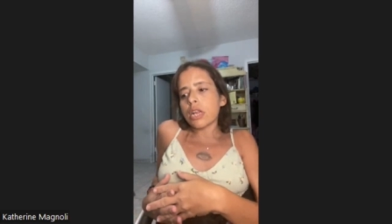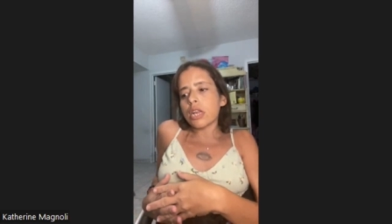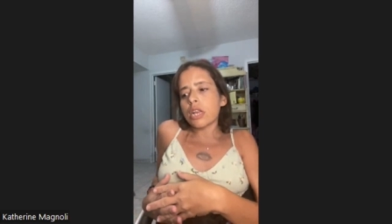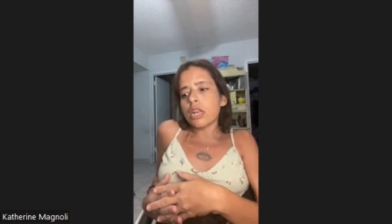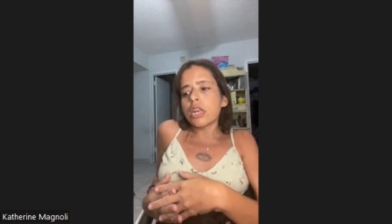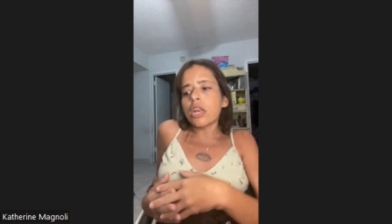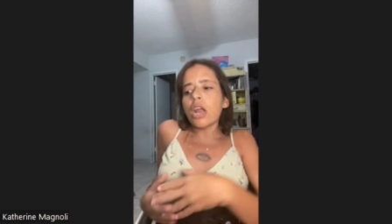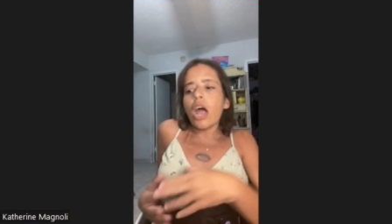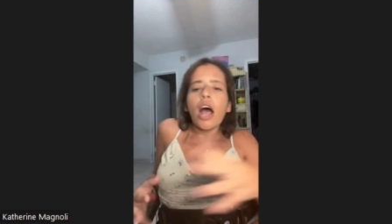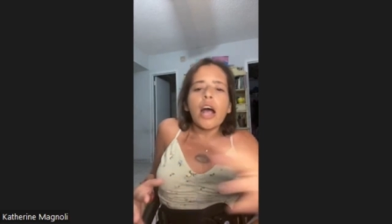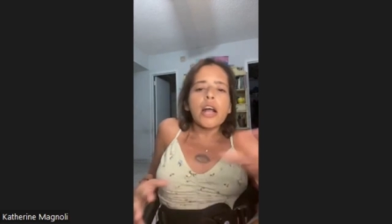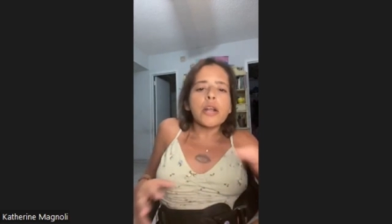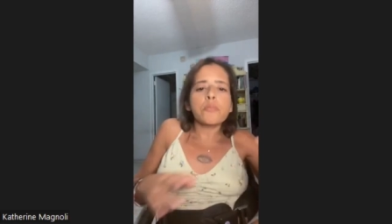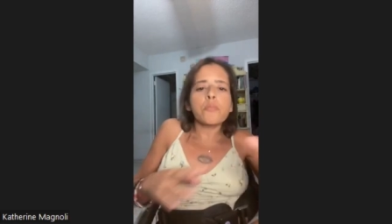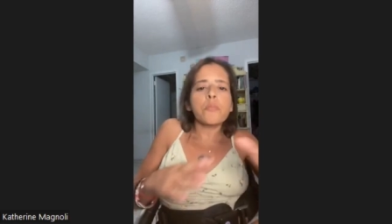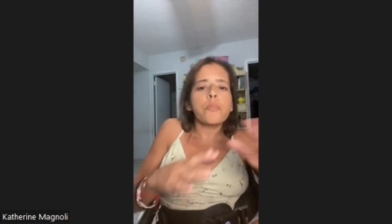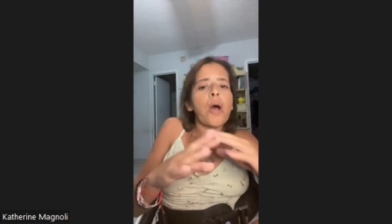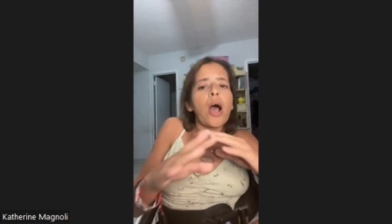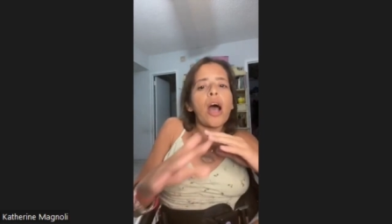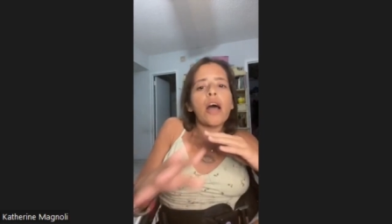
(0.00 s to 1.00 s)
not
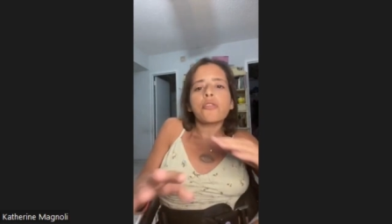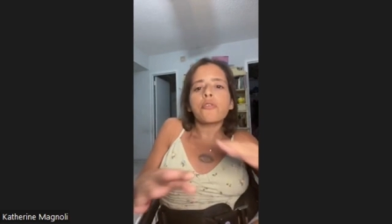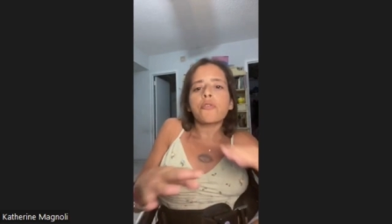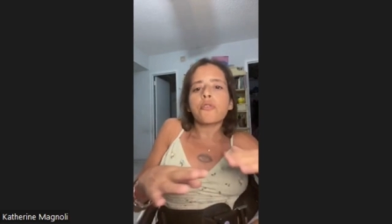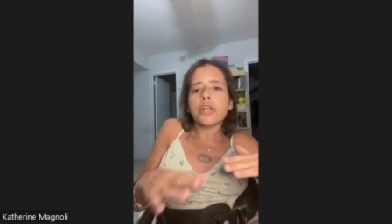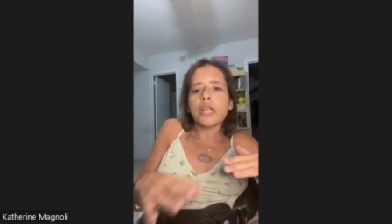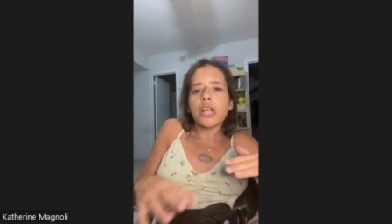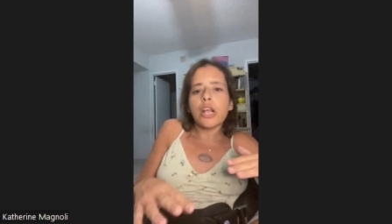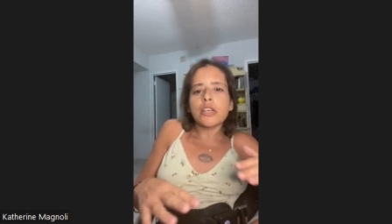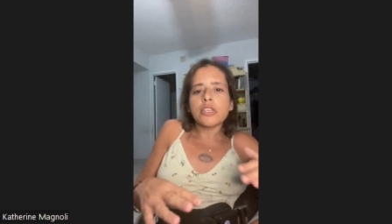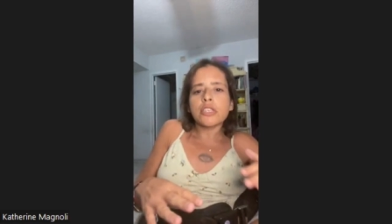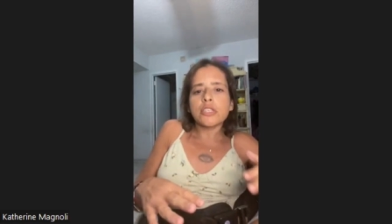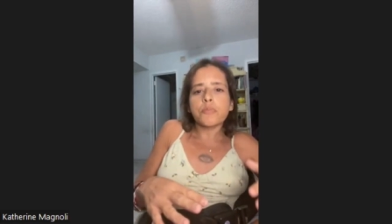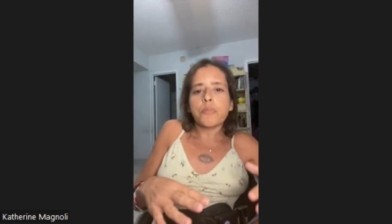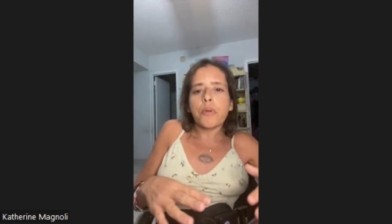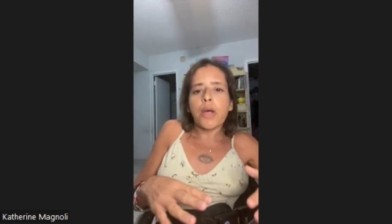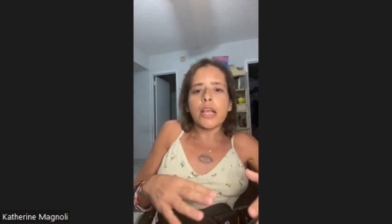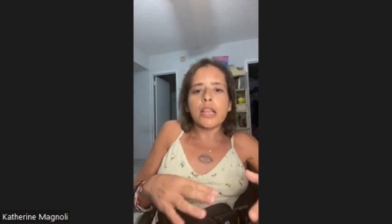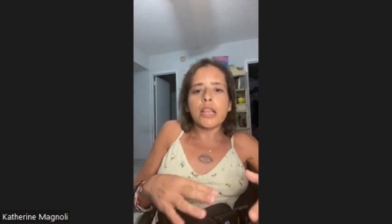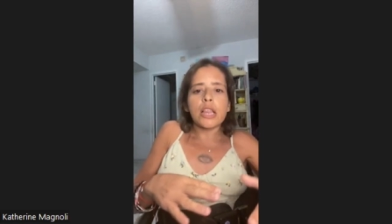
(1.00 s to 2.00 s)
bothering us
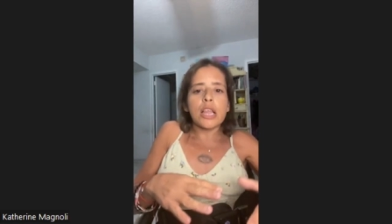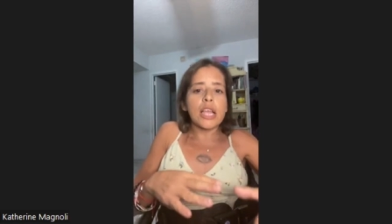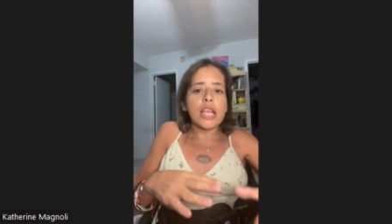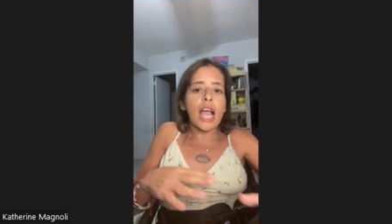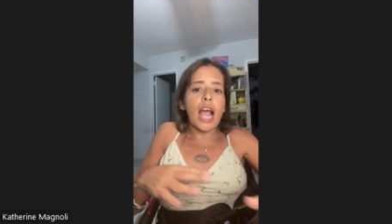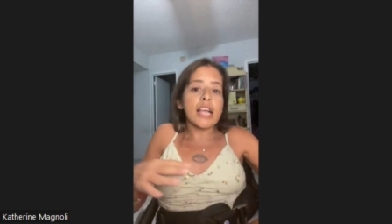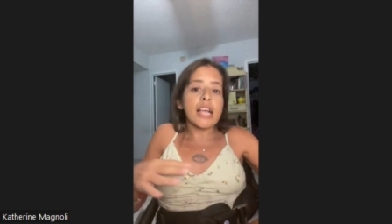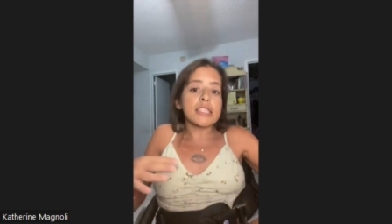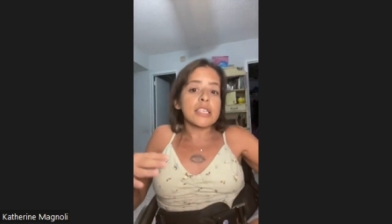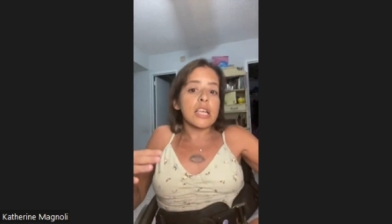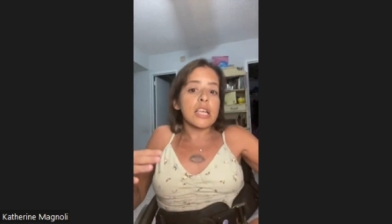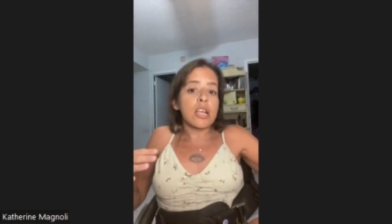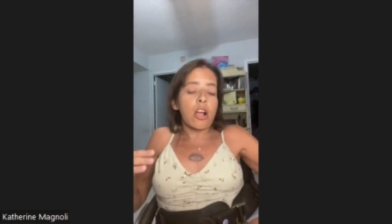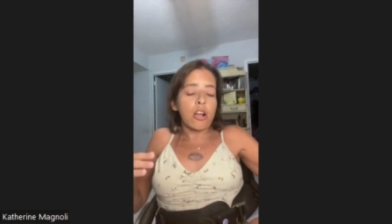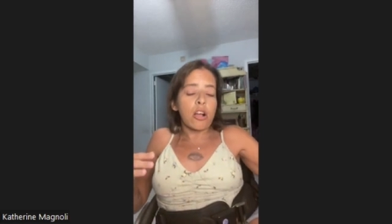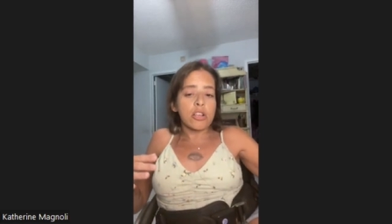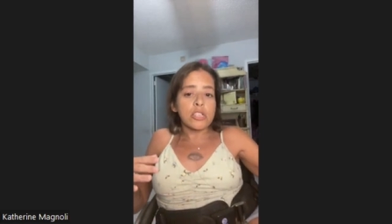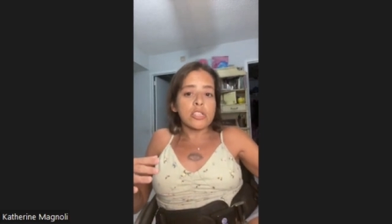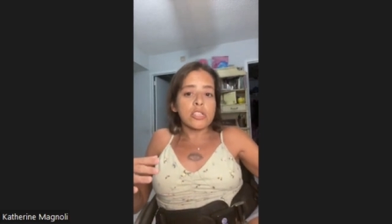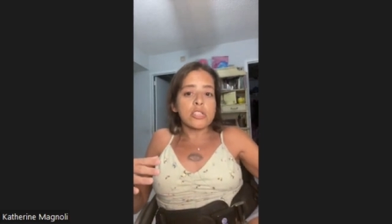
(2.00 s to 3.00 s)
by like asking
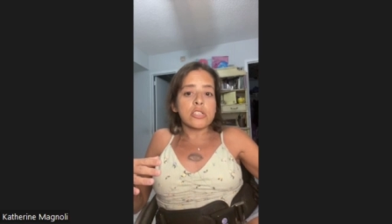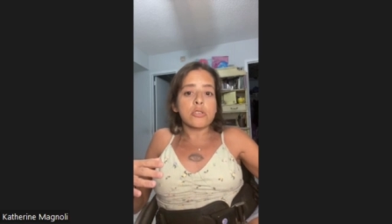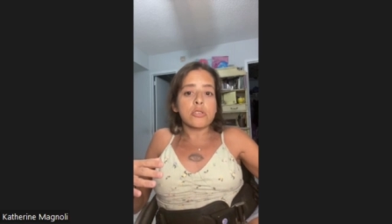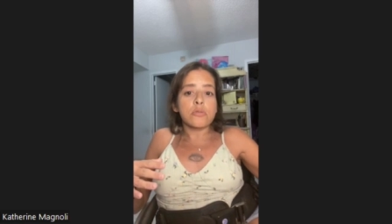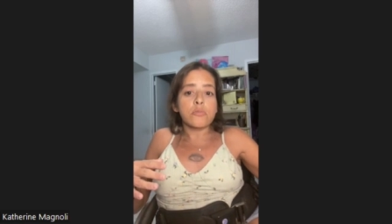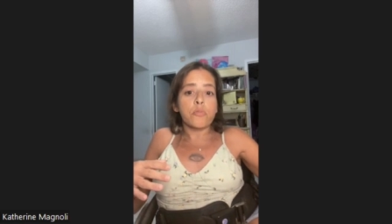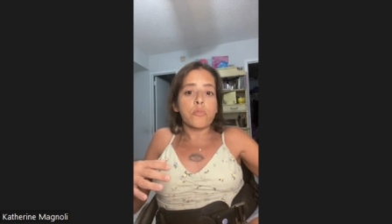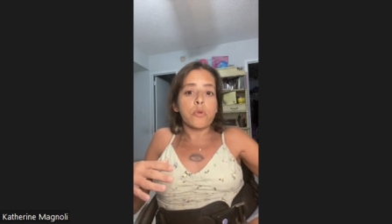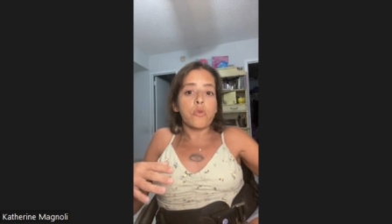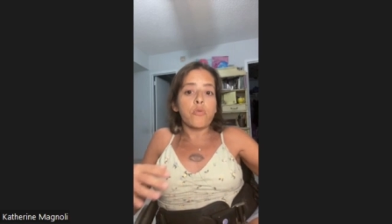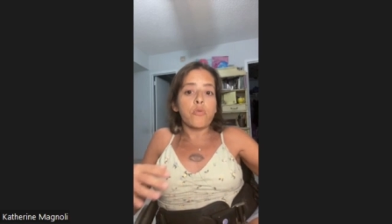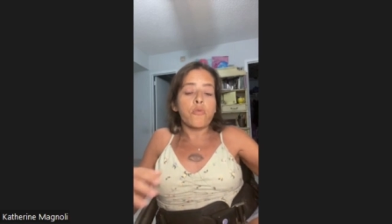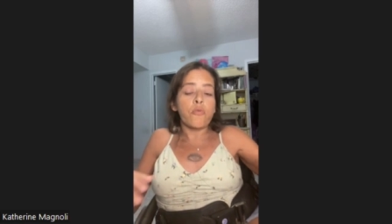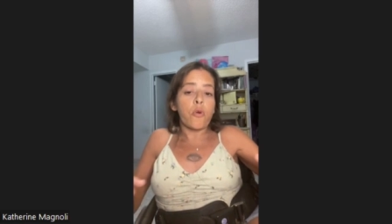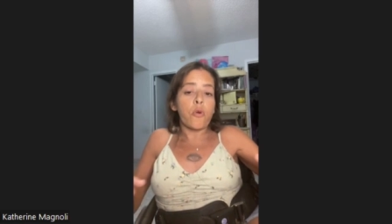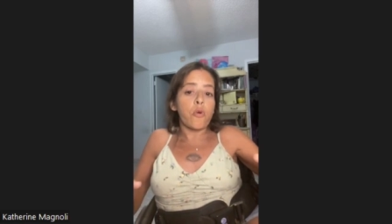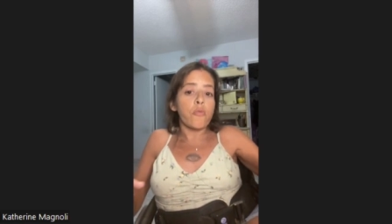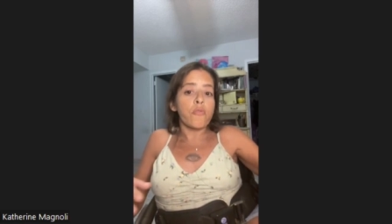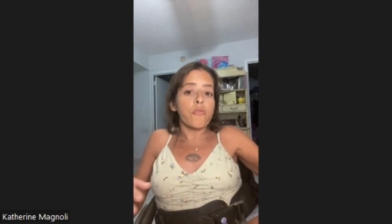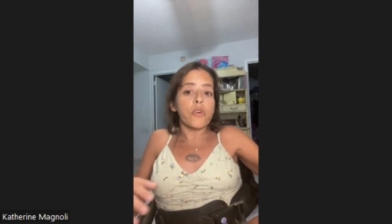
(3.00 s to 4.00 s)
us to move
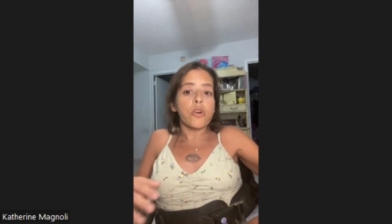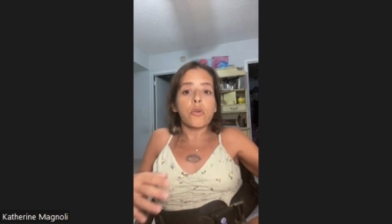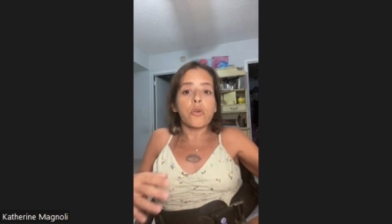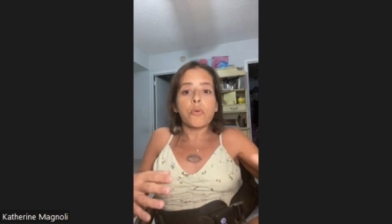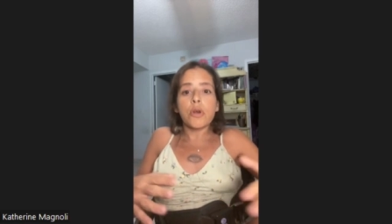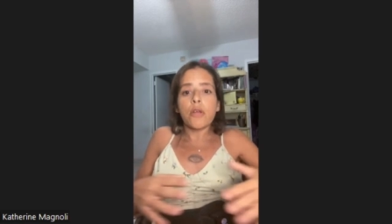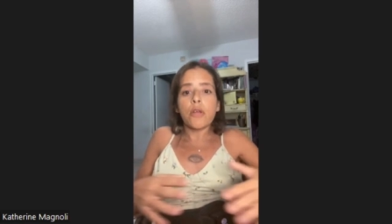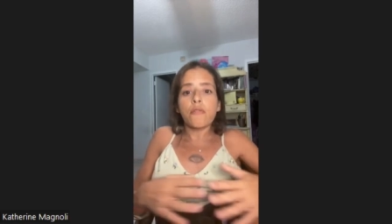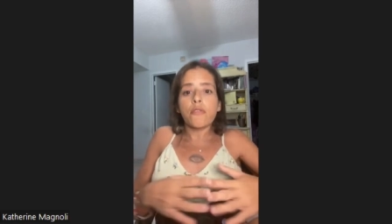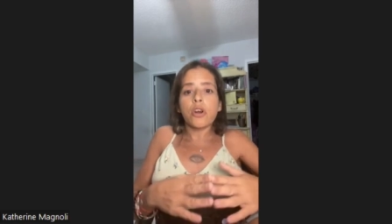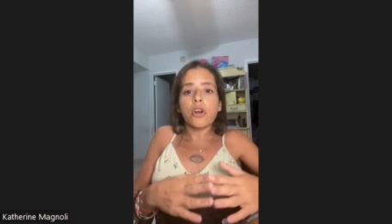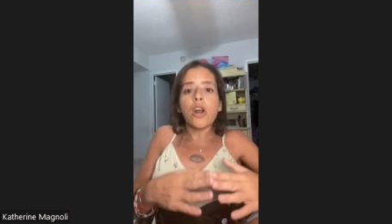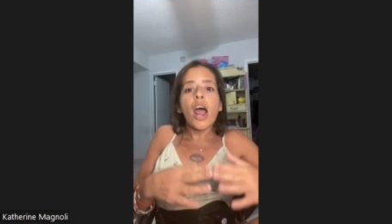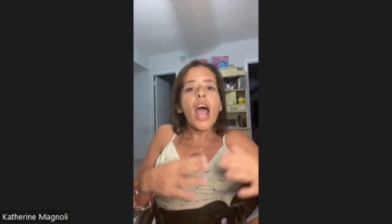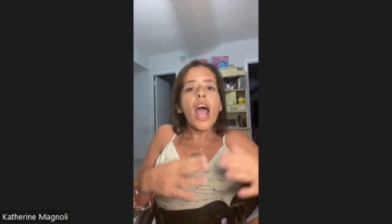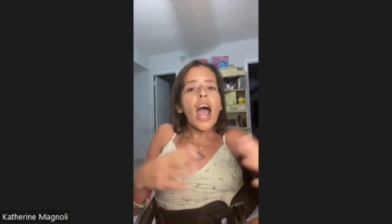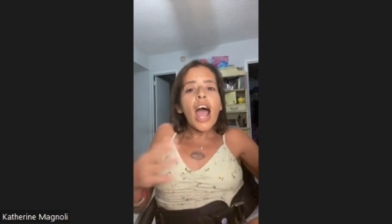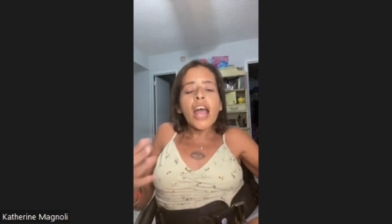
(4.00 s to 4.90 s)
over or whatever.